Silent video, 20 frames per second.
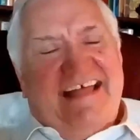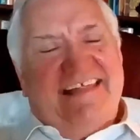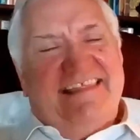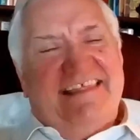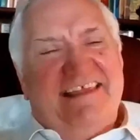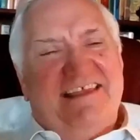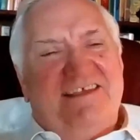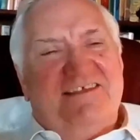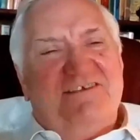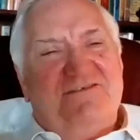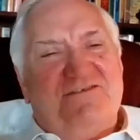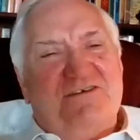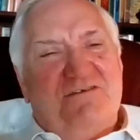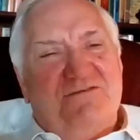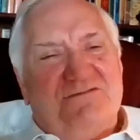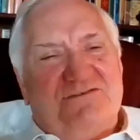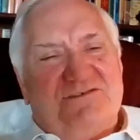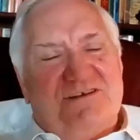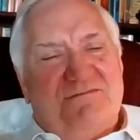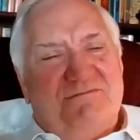I think you
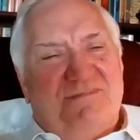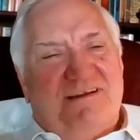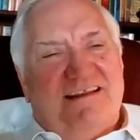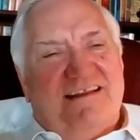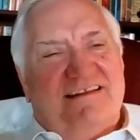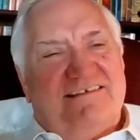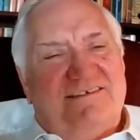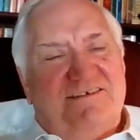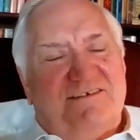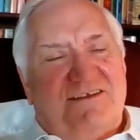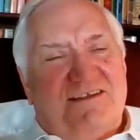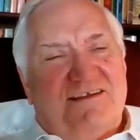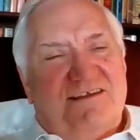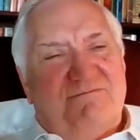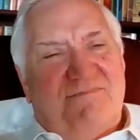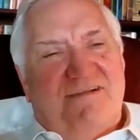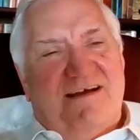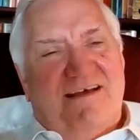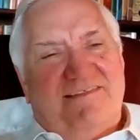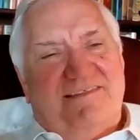told somebody it took
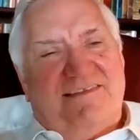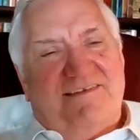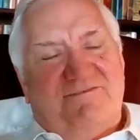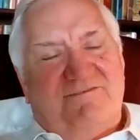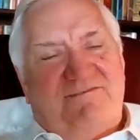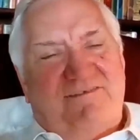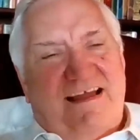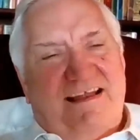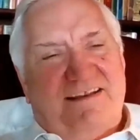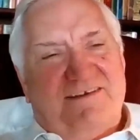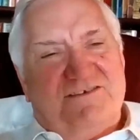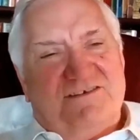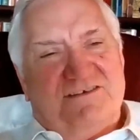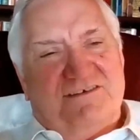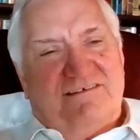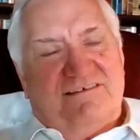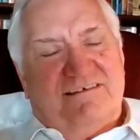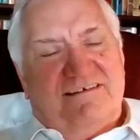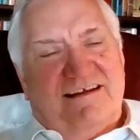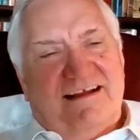you a month to find
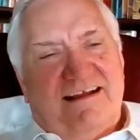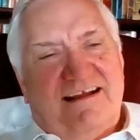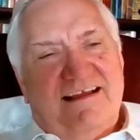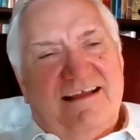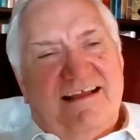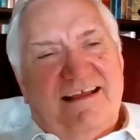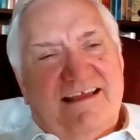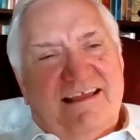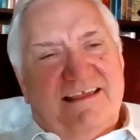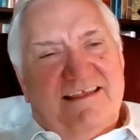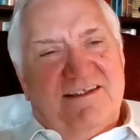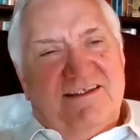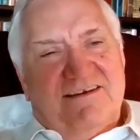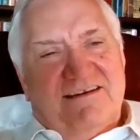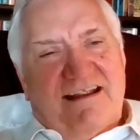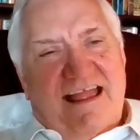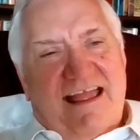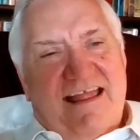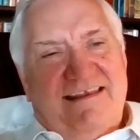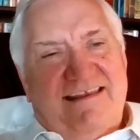your
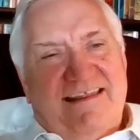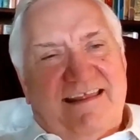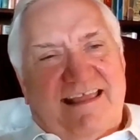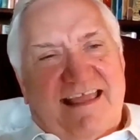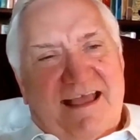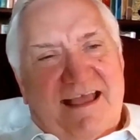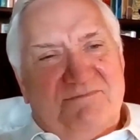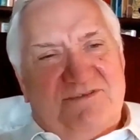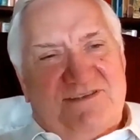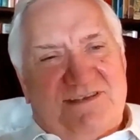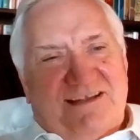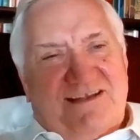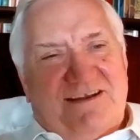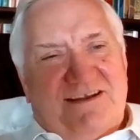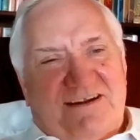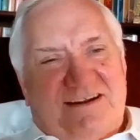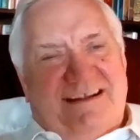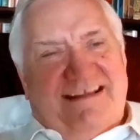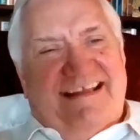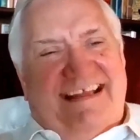handicap
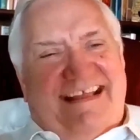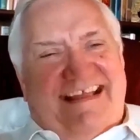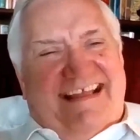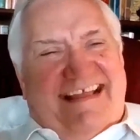sticker.